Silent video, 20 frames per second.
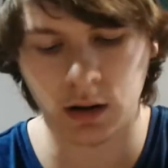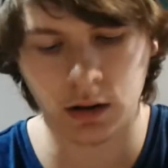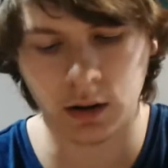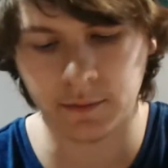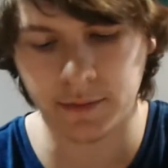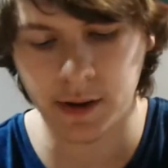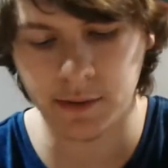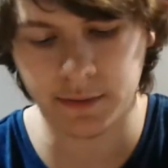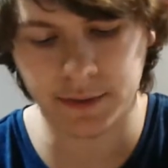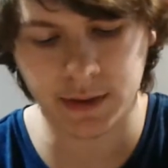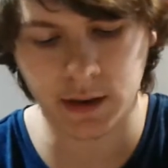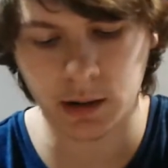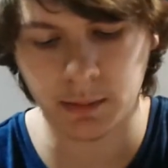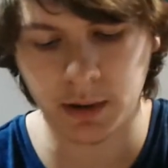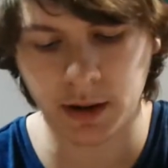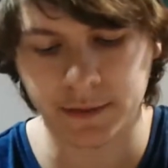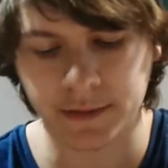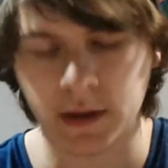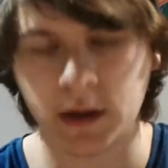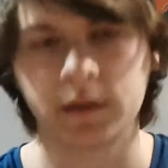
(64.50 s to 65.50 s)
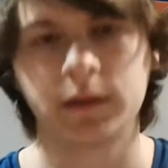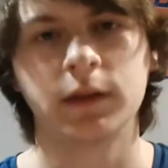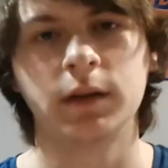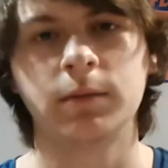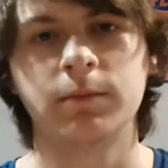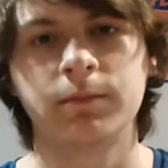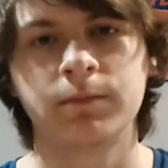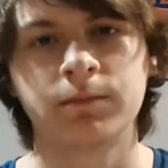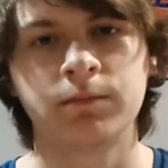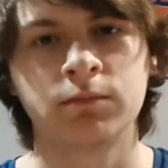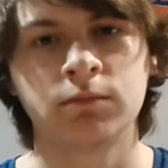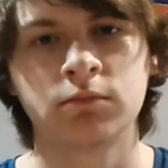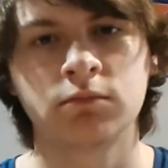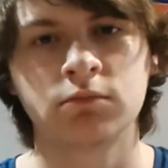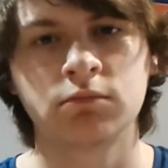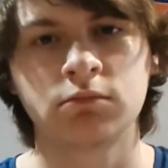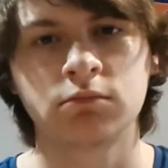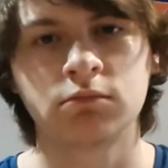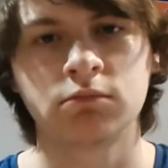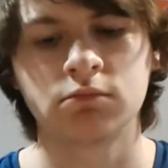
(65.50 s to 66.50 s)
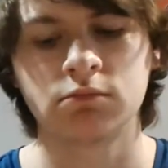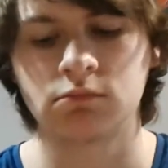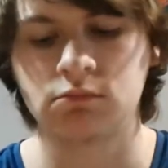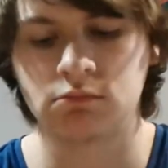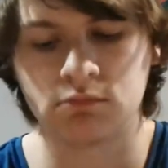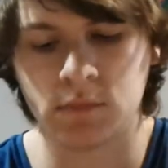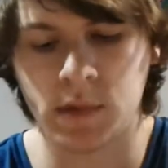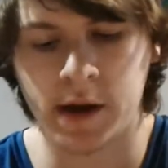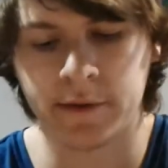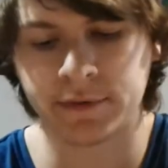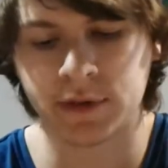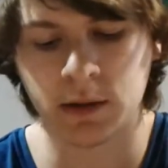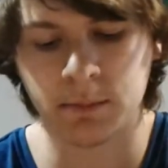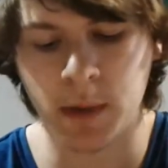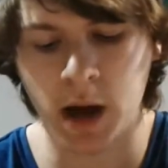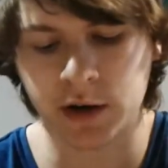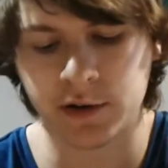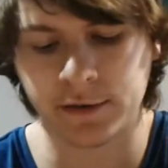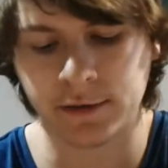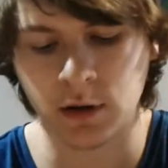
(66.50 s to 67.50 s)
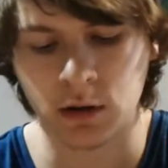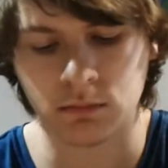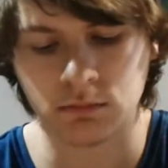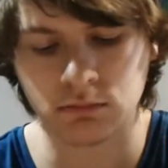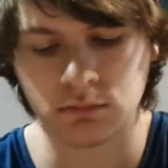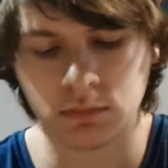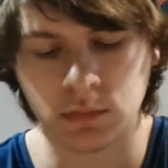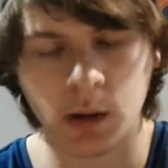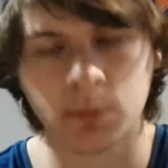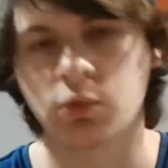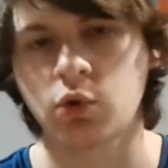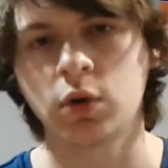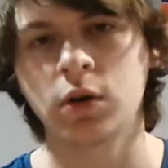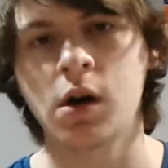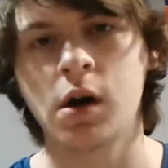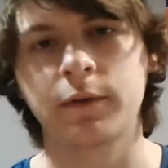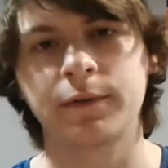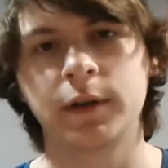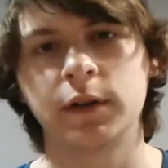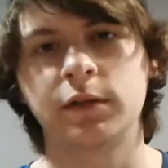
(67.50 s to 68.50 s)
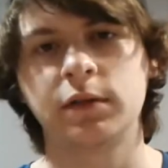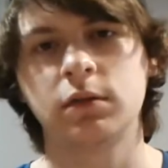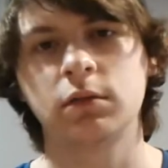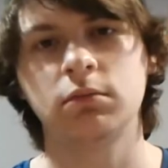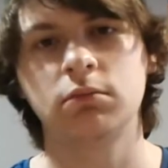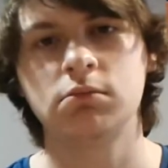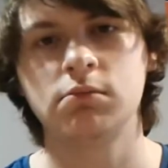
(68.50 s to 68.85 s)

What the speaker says: love everything about that team. Everything matches up. Number 1 offense.